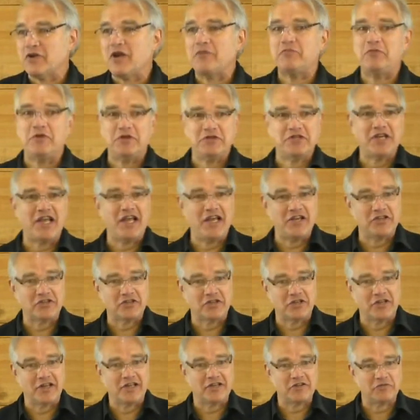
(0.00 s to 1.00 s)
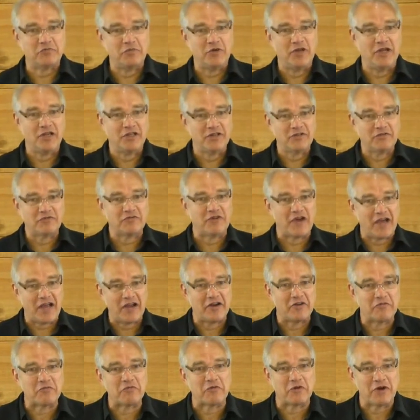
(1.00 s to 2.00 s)
reputation as being the
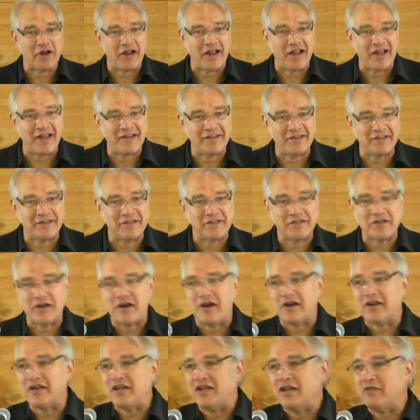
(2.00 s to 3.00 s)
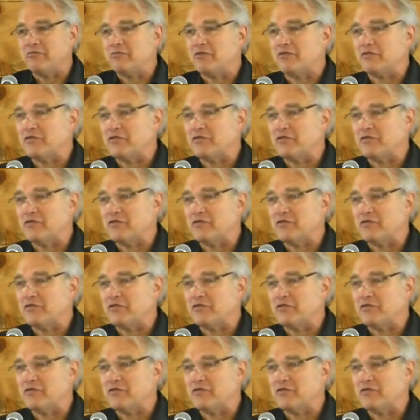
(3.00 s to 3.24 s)
firebrand and talking